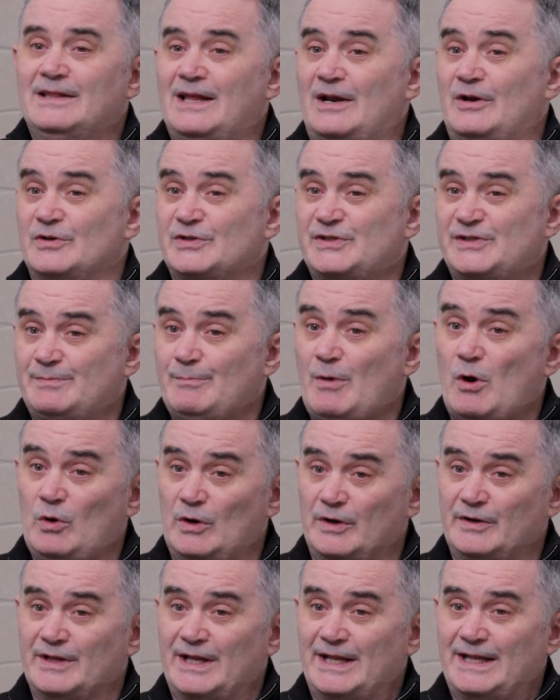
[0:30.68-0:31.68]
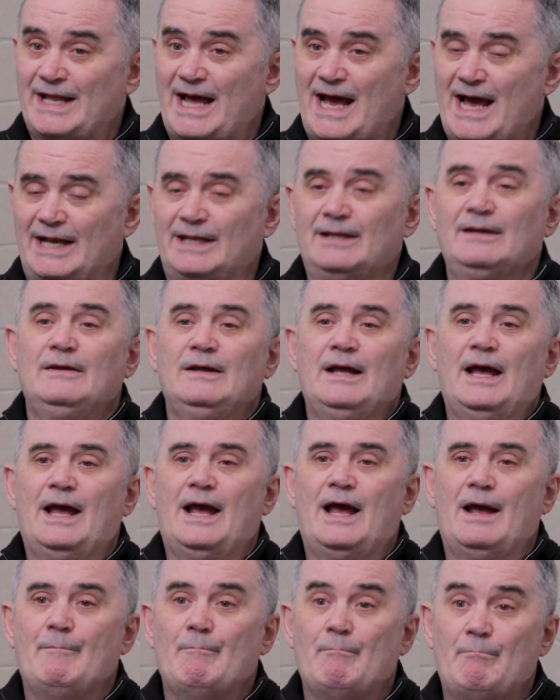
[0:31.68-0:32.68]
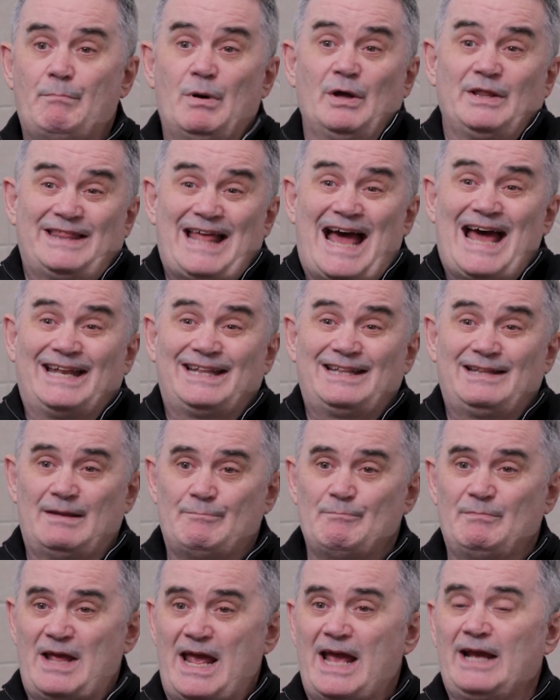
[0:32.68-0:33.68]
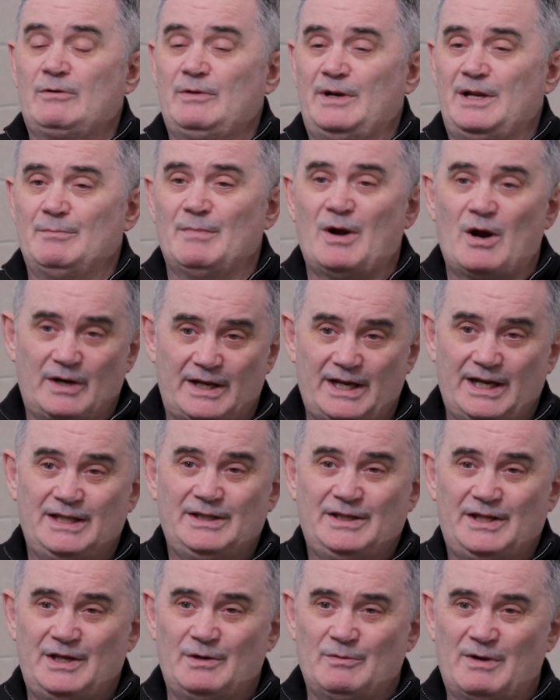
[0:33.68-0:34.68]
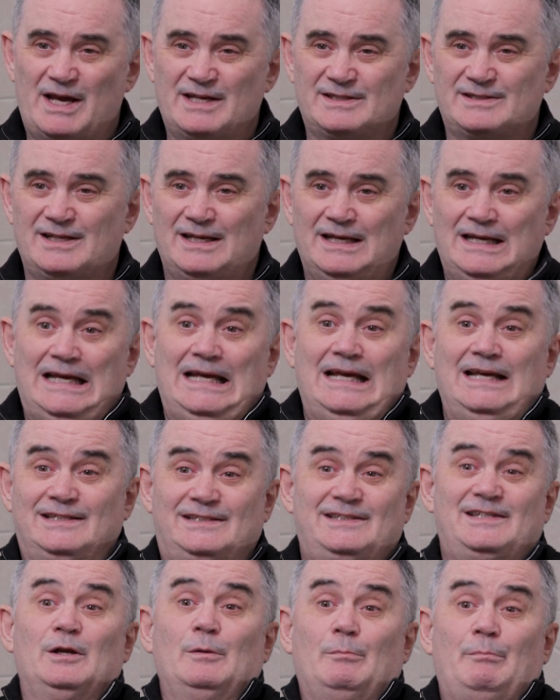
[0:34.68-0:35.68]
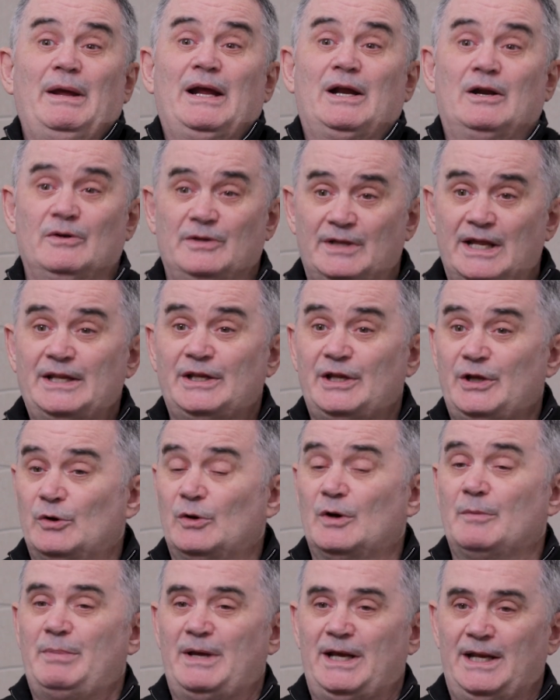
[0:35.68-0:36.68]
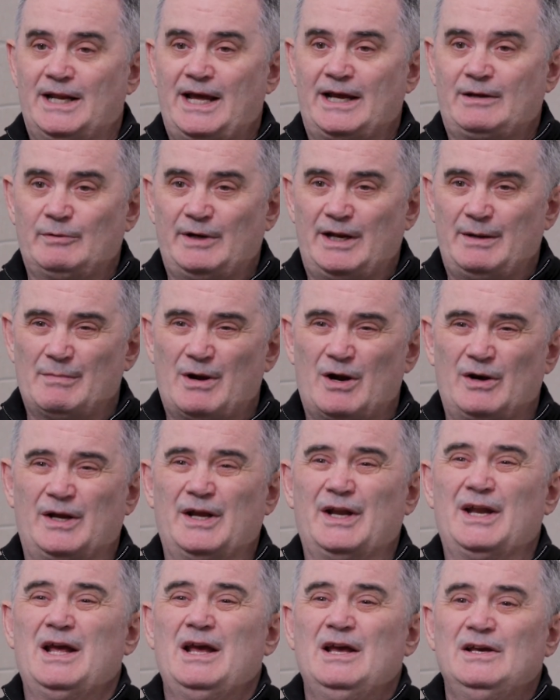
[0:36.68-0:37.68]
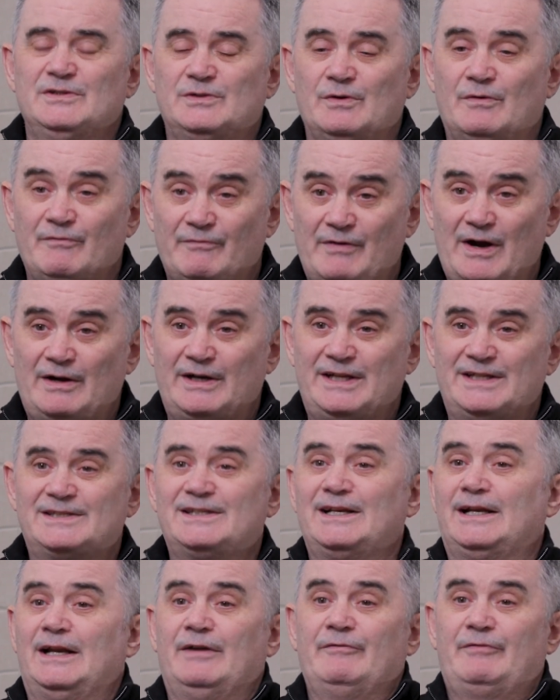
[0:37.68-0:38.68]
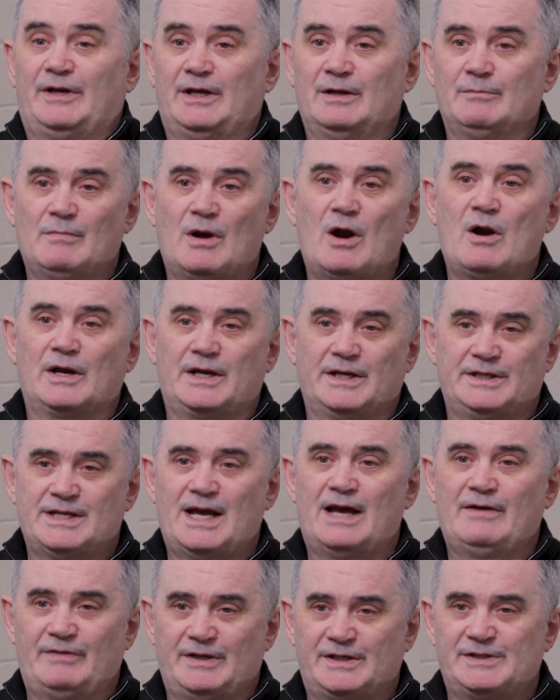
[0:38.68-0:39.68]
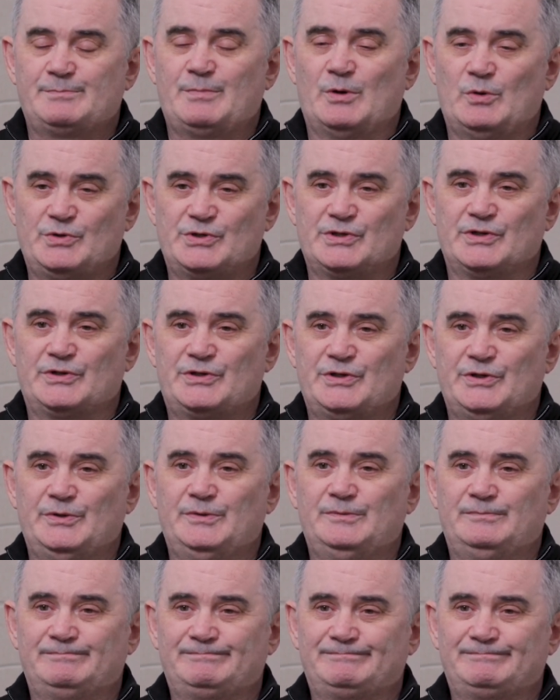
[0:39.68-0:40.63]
that are smaller than that. But that equity market in the US is still bigger than the European equity market. So very significant market to have exposure to.